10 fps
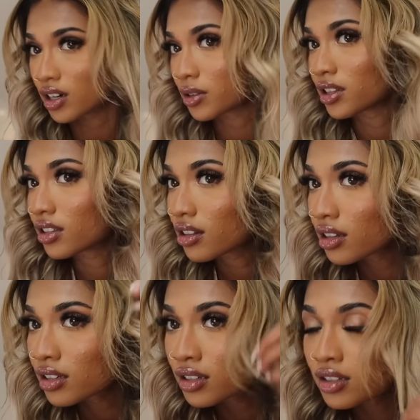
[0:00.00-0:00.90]
on with this.
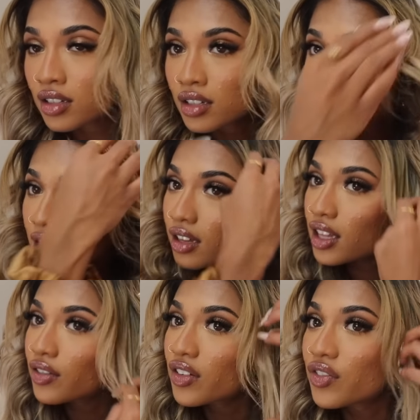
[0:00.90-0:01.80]
Like, it's
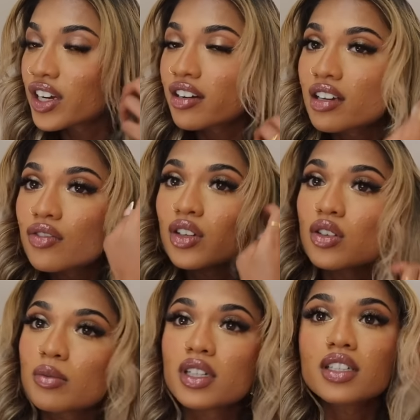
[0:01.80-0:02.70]
giving very
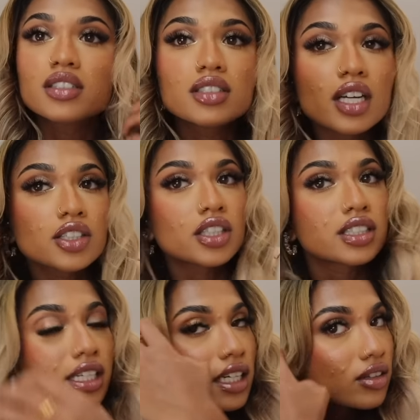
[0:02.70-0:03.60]
voluminous. I should have
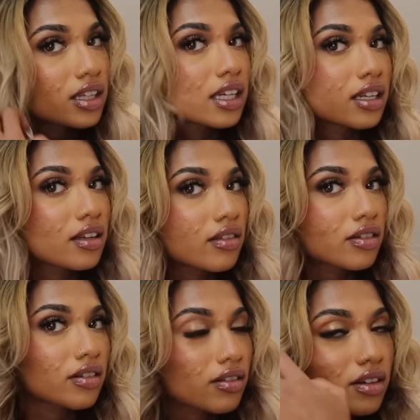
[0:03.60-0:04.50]
taken out the heatless
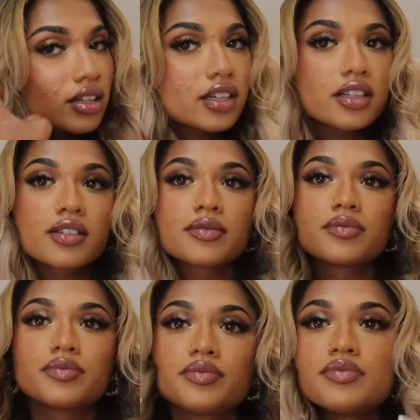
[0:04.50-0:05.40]
curls earlier,
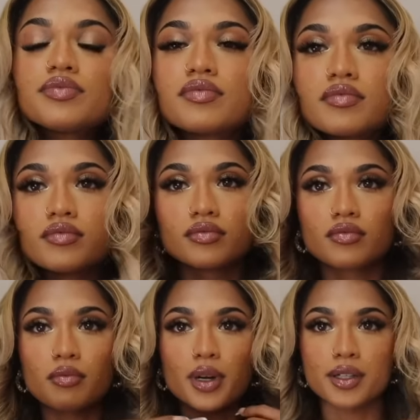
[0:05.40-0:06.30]

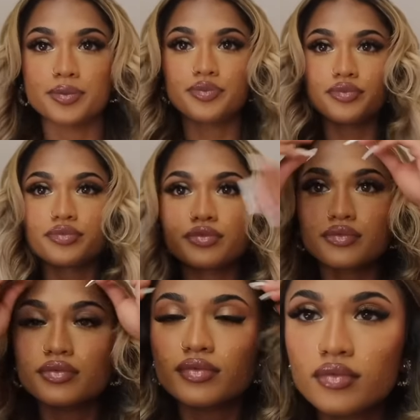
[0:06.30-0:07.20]
but
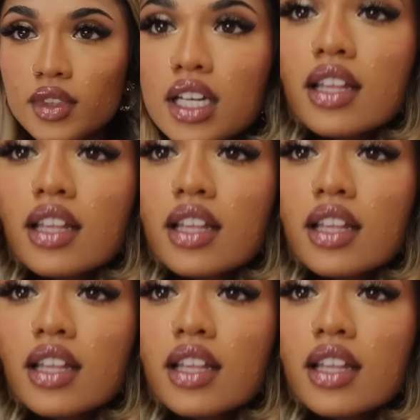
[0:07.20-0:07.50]
at